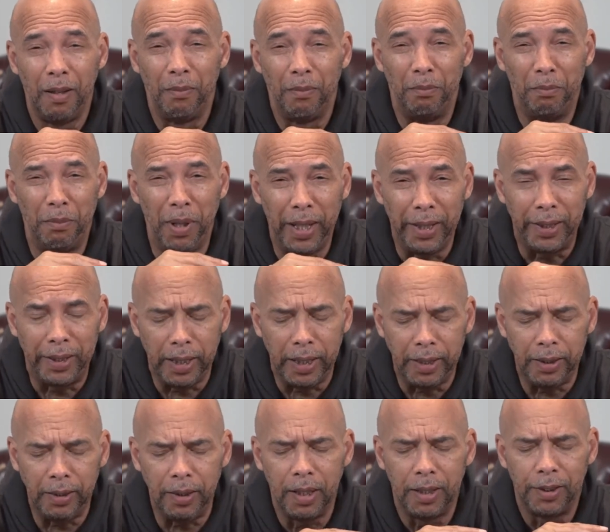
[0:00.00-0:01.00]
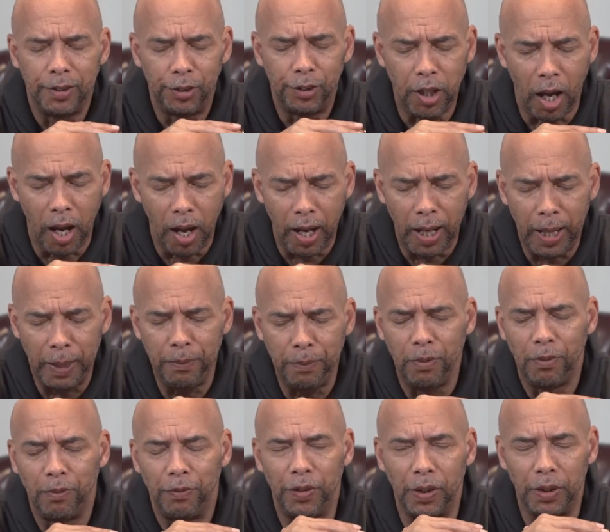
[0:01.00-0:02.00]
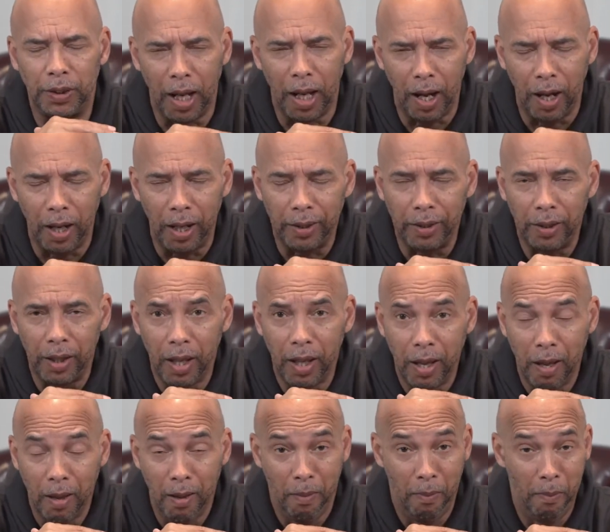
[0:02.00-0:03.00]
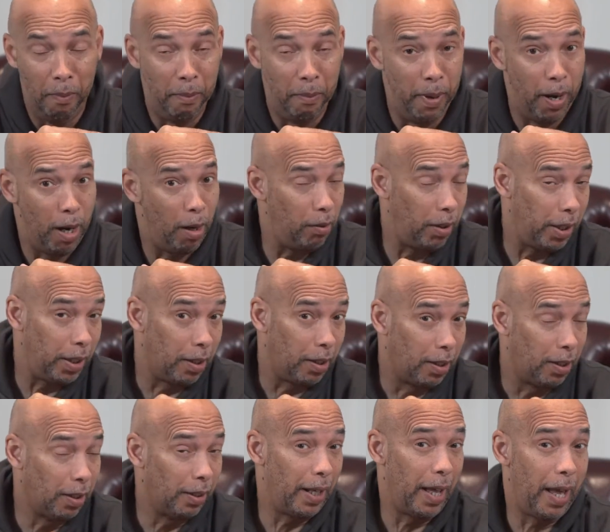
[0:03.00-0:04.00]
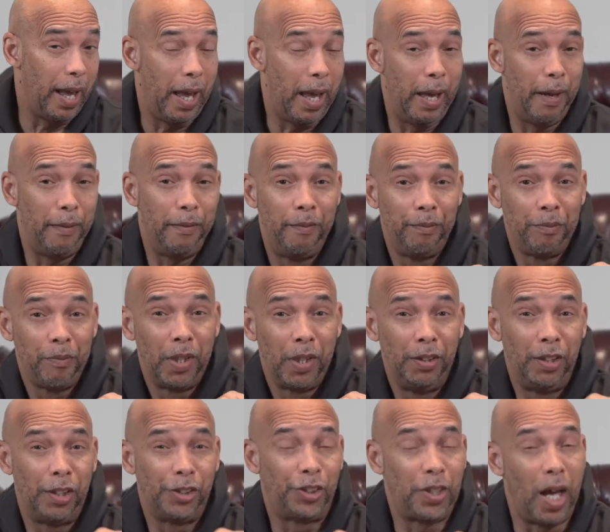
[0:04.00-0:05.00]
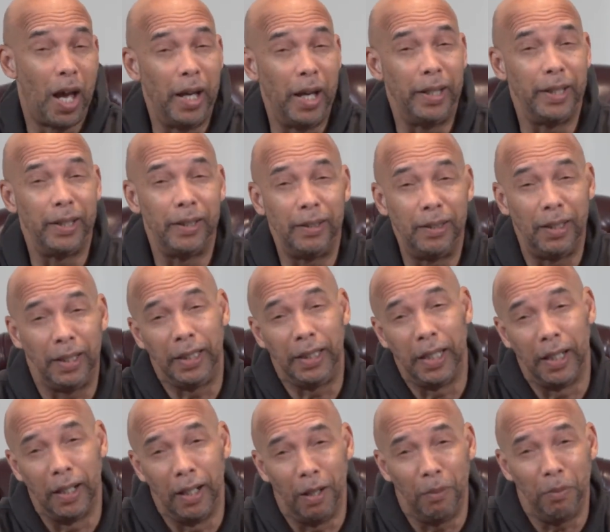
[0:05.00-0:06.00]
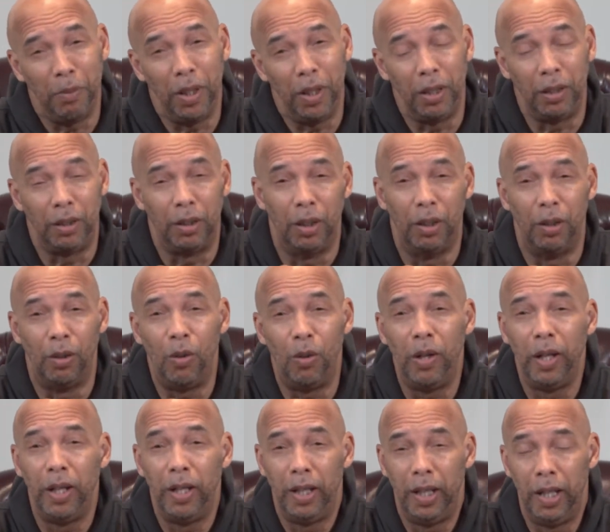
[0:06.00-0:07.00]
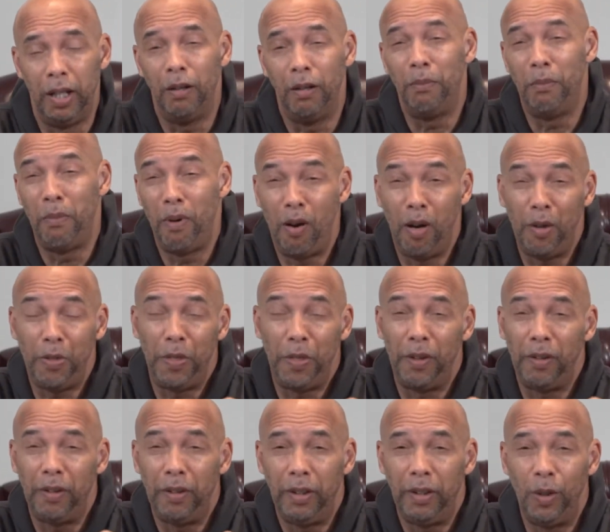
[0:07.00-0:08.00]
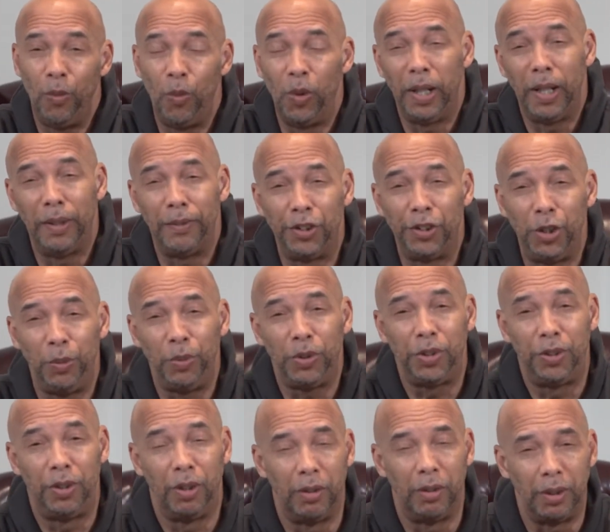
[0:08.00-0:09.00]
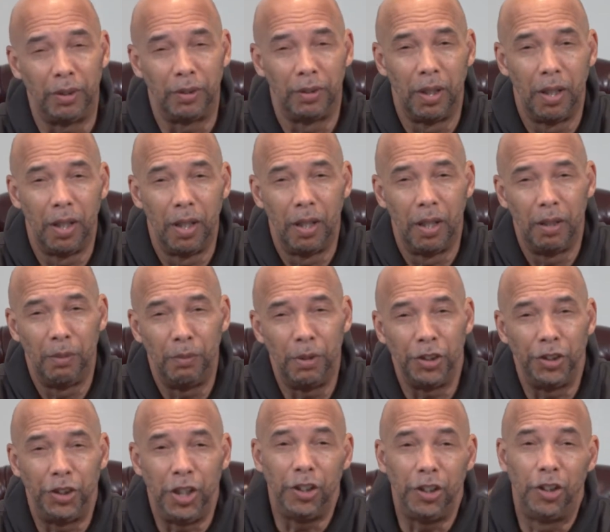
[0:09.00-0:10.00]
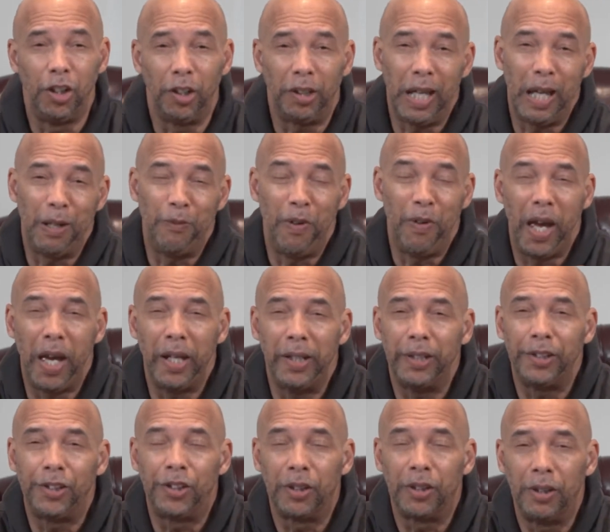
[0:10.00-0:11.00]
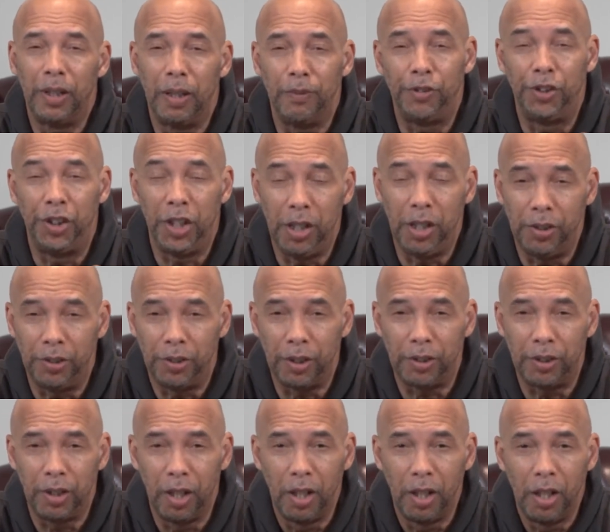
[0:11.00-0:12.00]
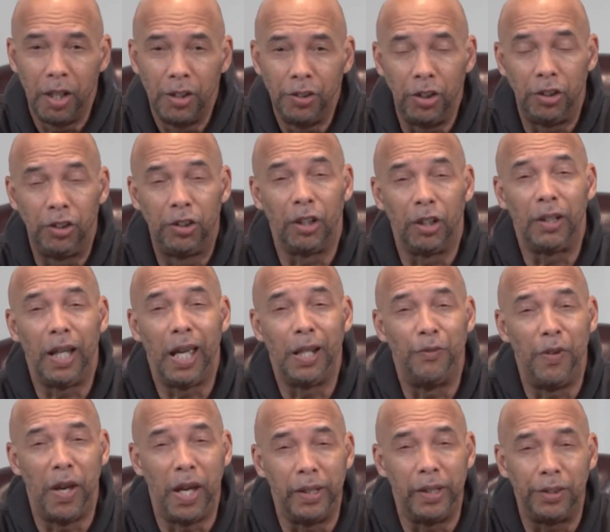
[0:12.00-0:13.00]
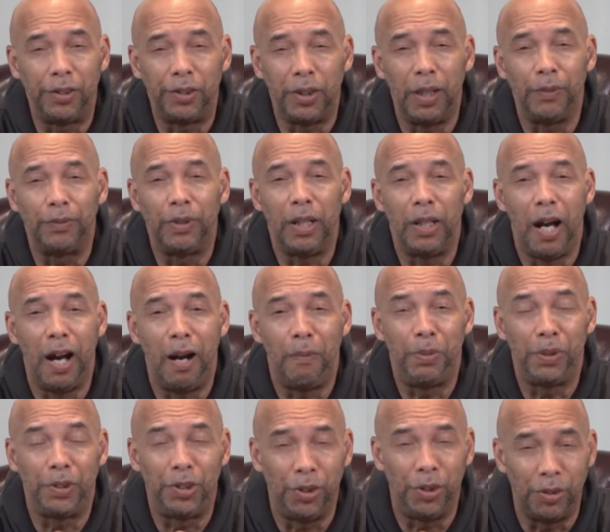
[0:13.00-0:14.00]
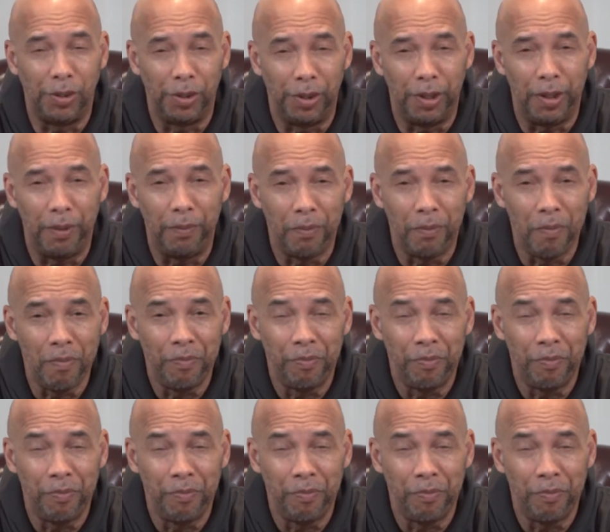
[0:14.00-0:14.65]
Making time for God. Mary could have decided to get up and go help Martha and whatever she was doing. But she took advantage of Jesus. She took advantage of the opportunity